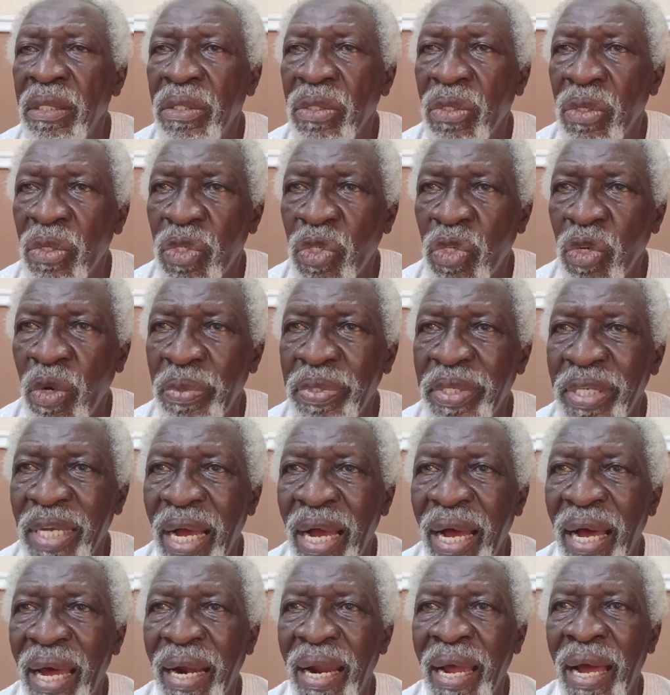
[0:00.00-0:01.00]
to
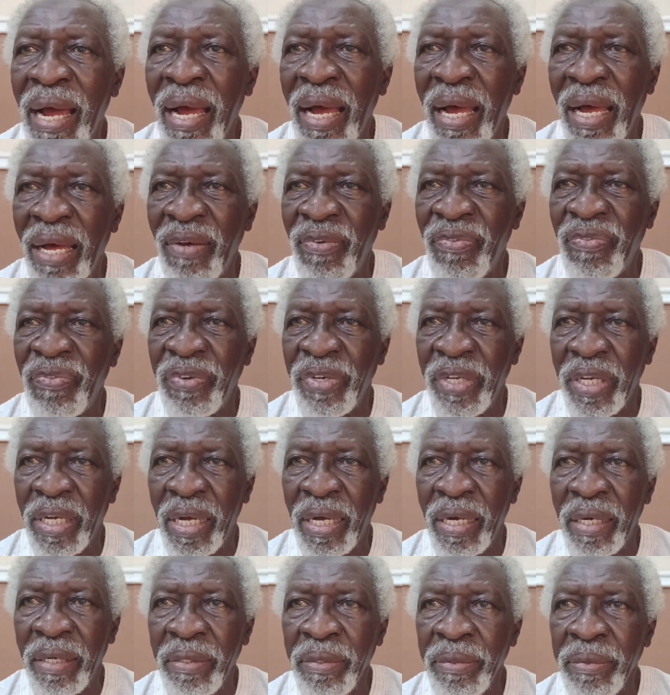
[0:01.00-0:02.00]
sub-Saharan Africa.